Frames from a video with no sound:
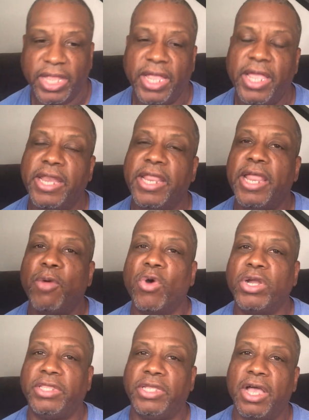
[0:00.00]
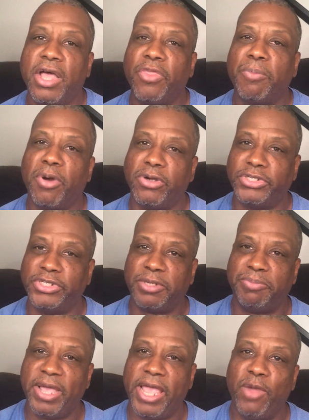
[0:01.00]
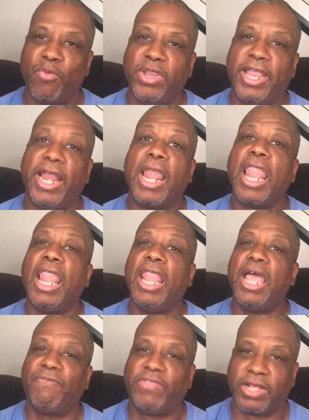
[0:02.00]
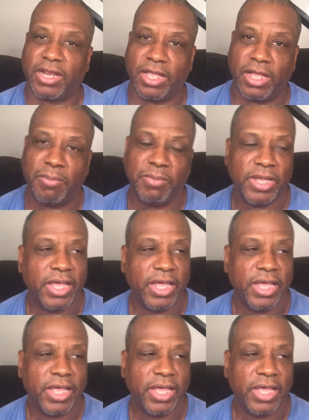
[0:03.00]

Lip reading: And then they wanted the other person to pay when they left the club.